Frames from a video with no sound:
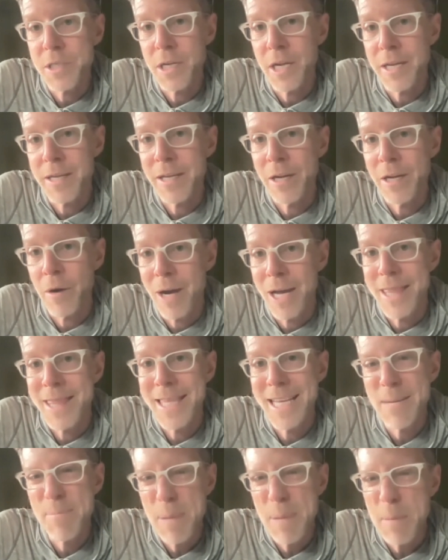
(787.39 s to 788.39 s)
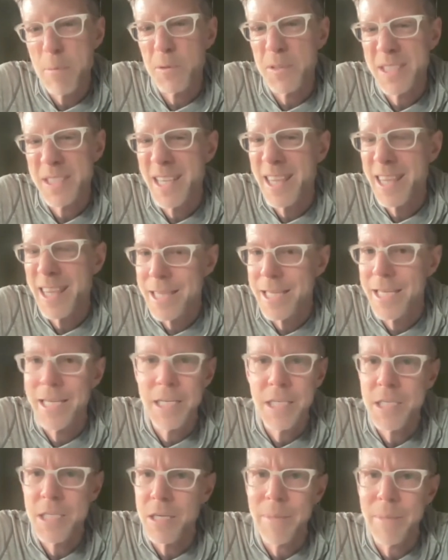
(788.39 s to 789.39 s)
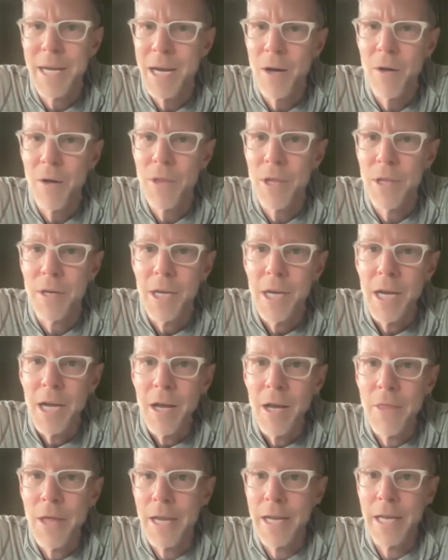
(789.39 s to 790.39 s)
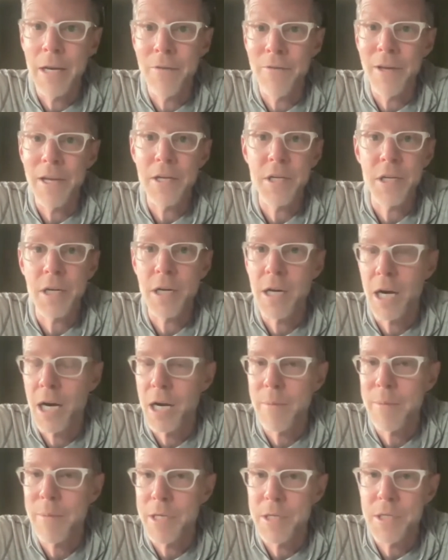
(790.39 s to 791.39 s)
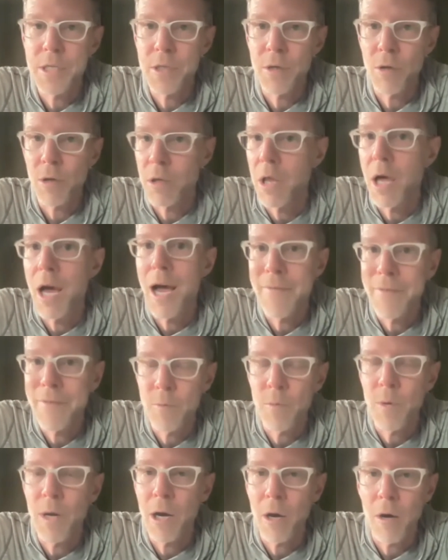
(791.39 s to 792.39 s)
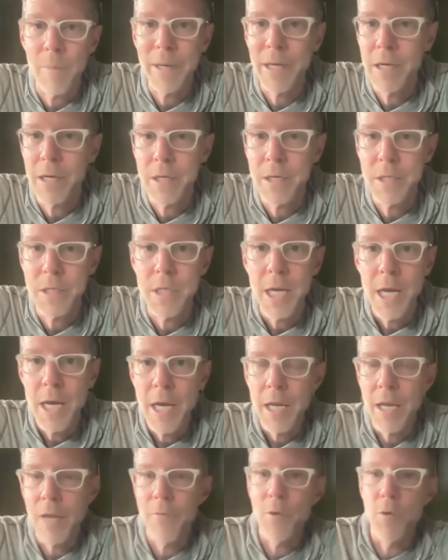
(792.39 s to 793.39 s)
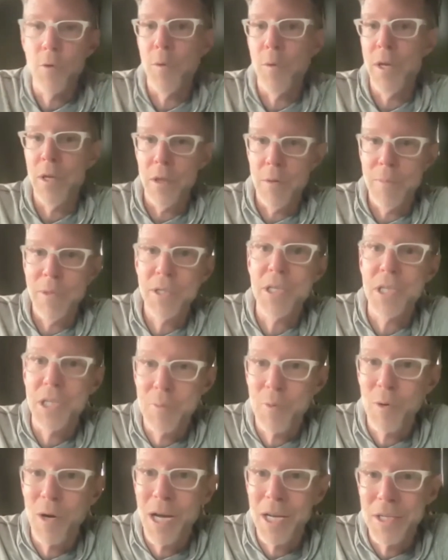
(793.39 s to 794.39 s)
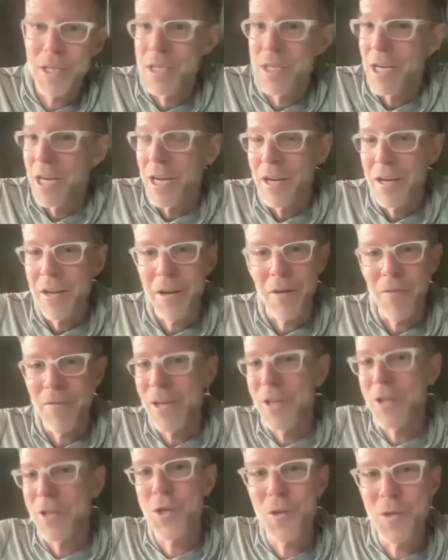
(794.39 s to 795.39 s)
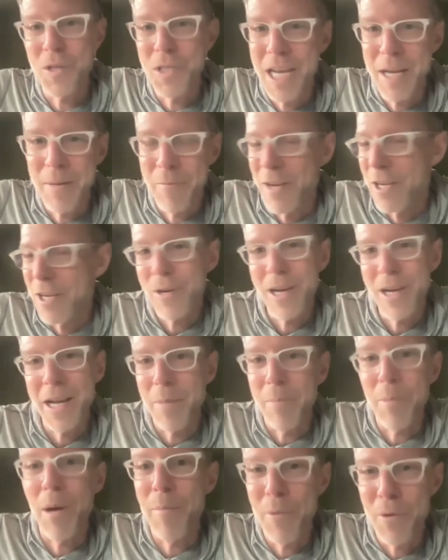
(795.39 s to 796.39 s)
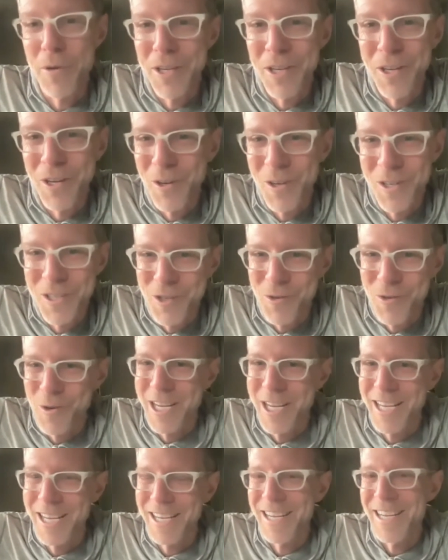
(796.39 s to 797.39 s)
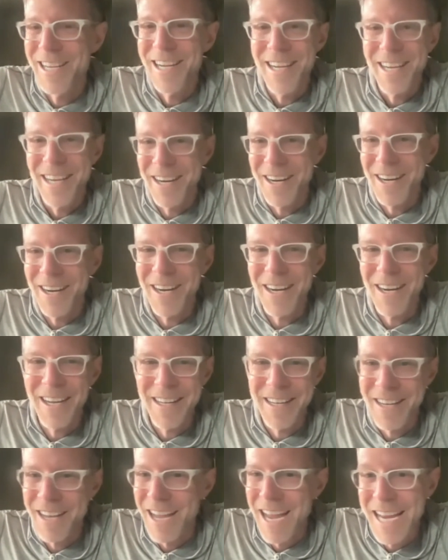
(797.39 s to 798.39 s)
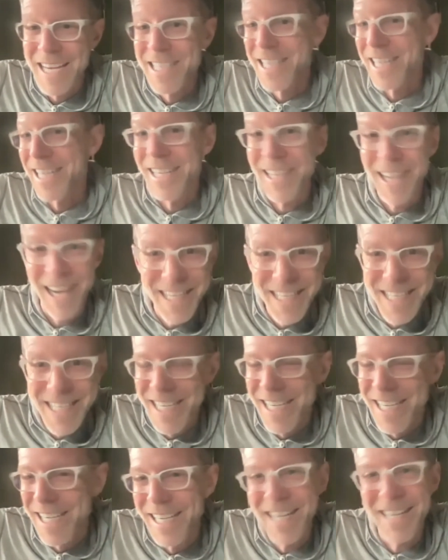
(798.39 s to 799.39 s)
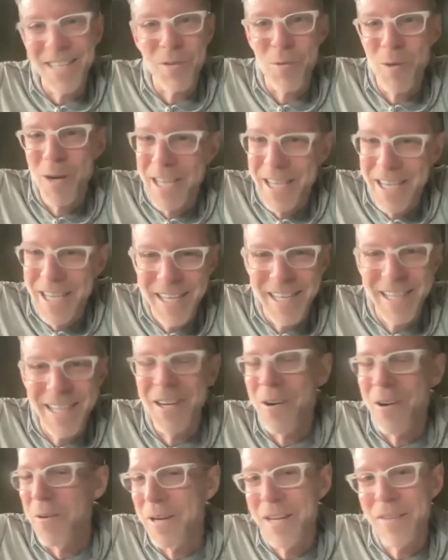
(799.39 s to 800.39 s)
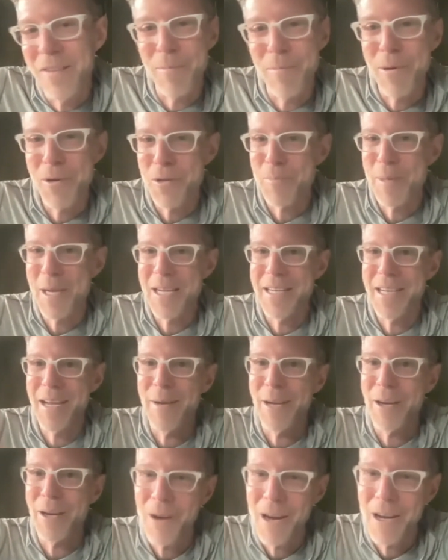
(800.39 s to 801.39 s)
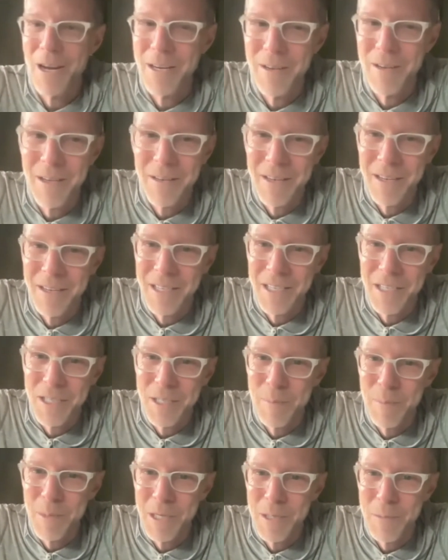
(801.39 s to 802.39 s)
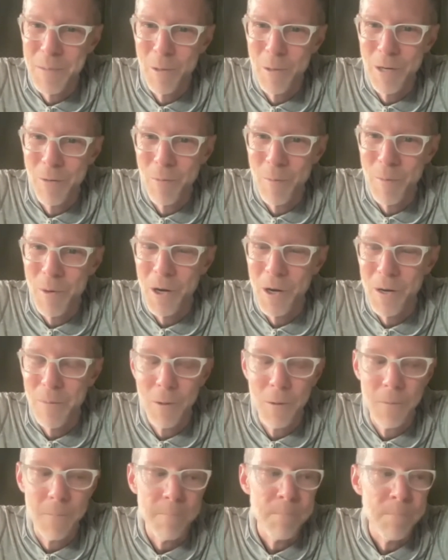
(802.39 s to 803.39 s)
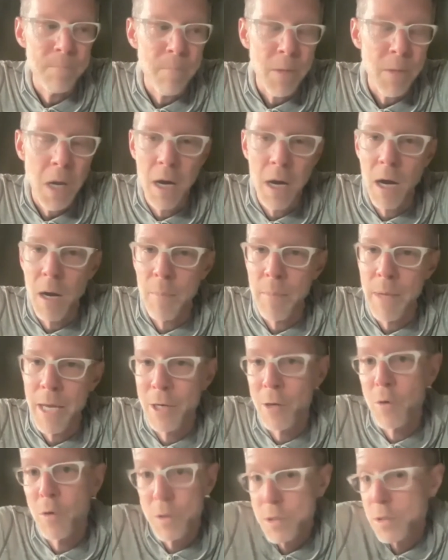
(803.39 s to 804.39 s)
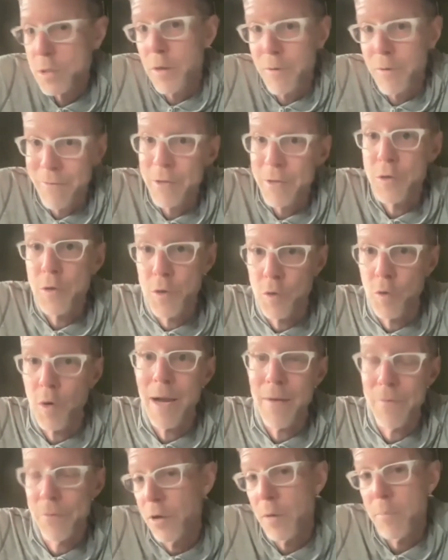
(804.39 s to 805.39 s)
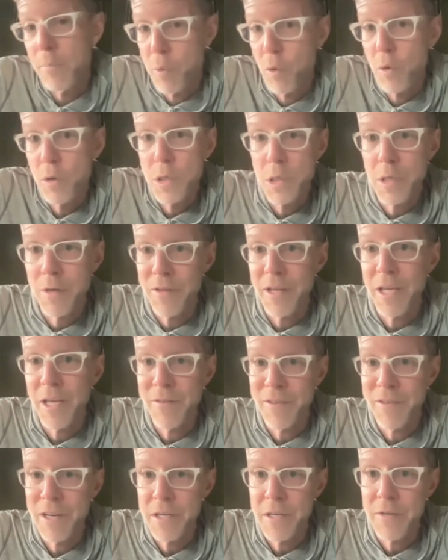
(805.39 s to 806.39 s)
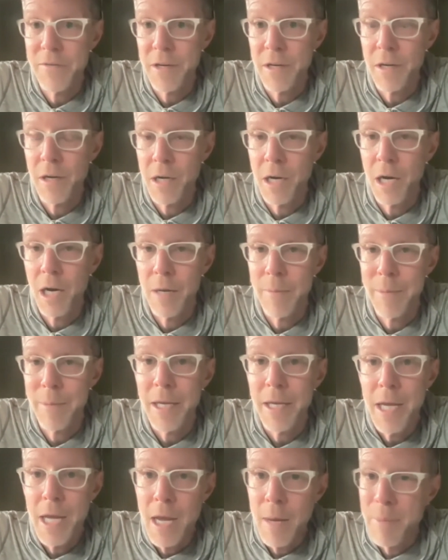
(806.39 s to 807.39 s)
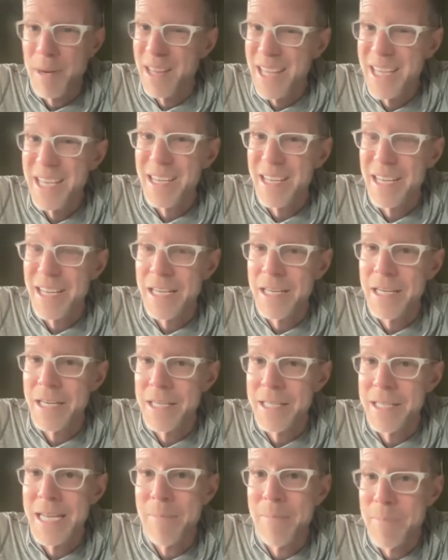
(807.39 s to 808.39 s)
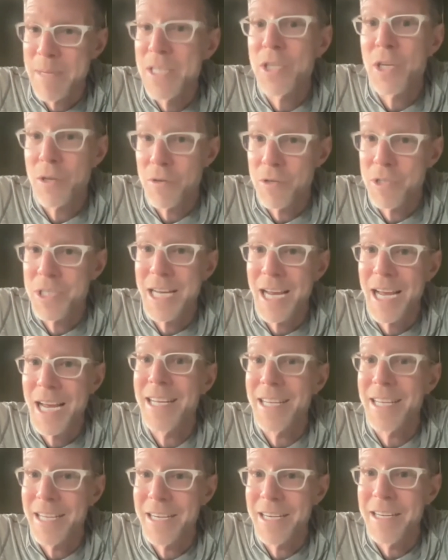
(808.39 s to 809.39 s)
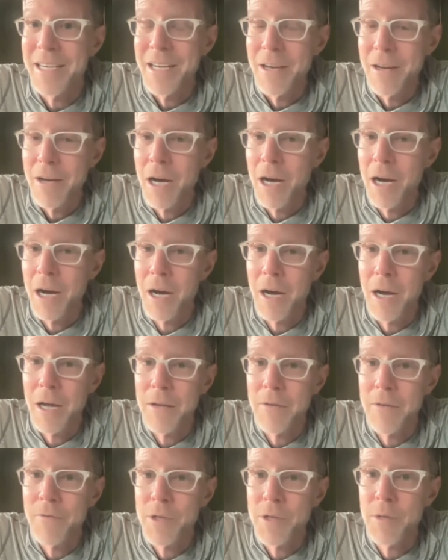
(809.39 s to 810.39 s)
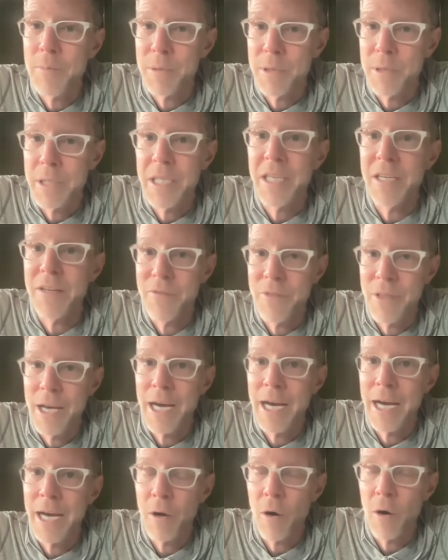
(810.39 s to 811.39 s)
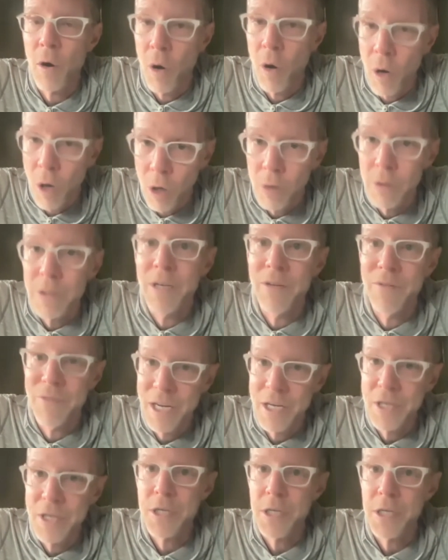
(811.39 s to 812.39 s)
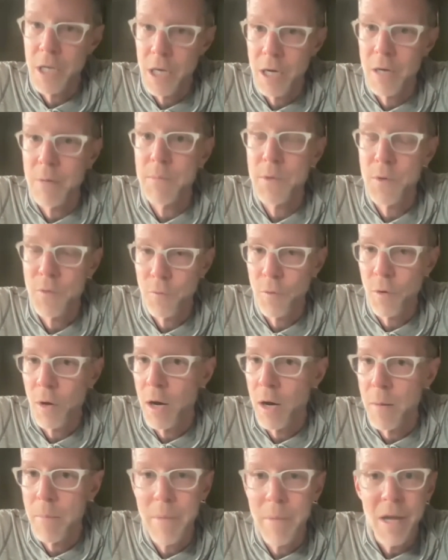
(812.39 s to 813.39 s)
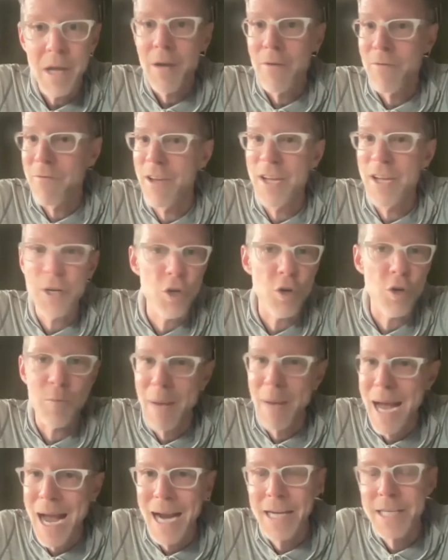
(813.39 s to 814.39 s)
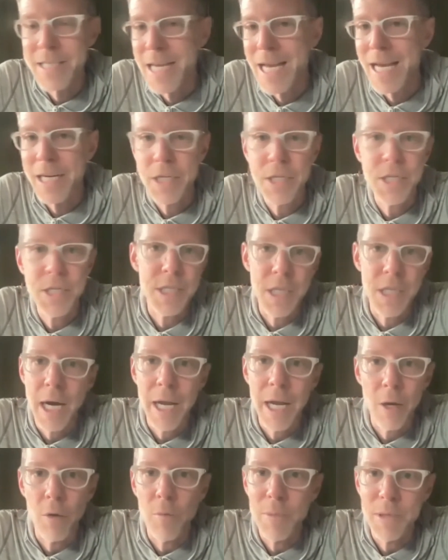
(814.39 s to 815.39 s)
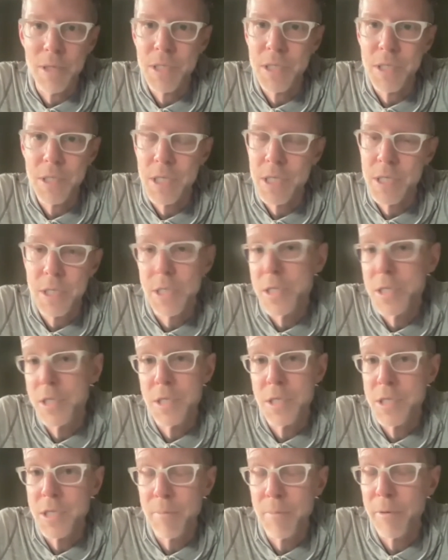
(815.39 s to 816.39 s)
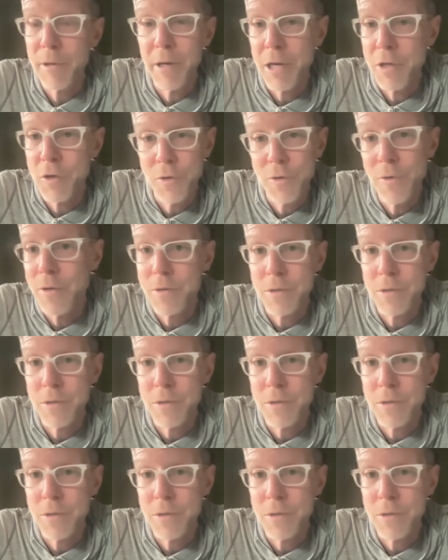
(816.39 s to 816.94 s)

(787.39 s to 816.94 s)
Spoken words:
And I think people think somehow that innovation economy is still alive and well, because if you read the business press, venture had a bumper year in 2018, 19, and 20, and even post-pandemic, right? It's pretty remarkable. And of course, venture drives some portion of the innovation economy, but I think it is a misunderstanding to believe that all innovation comes from venture-backed tech-style businesses. It's just simply not true.